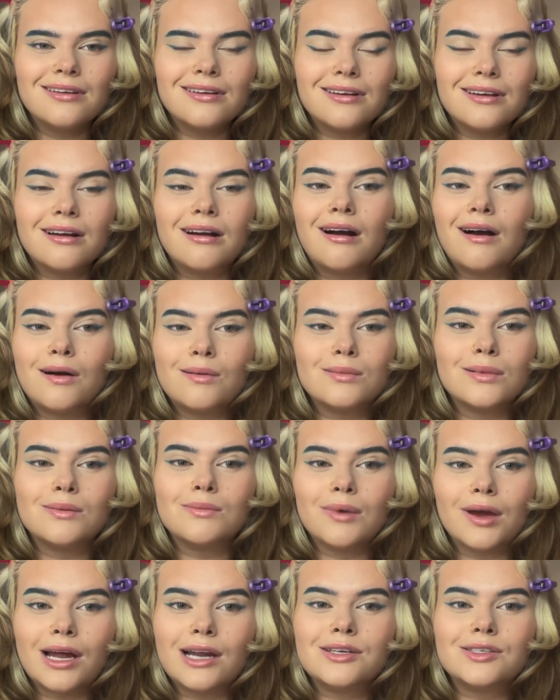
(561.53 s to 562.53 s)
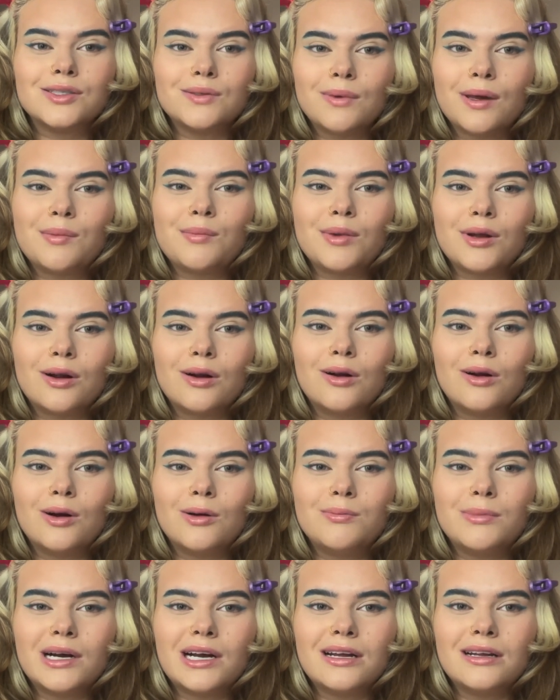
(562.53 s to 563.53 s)
Call me magic baby girl,
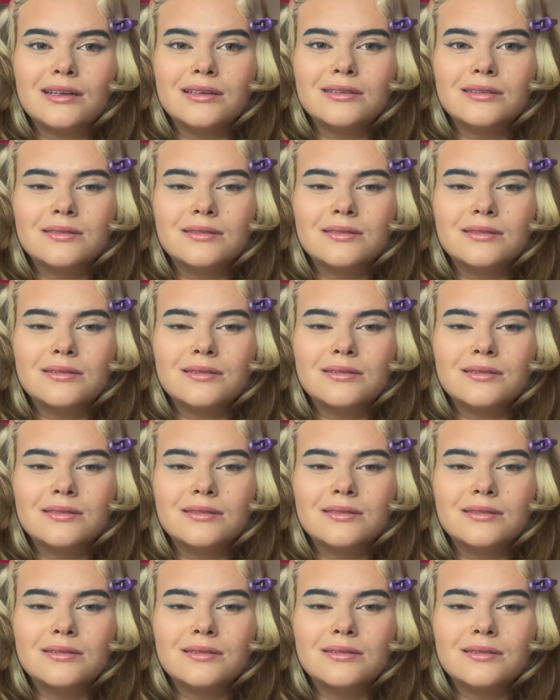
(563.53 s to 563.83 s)
but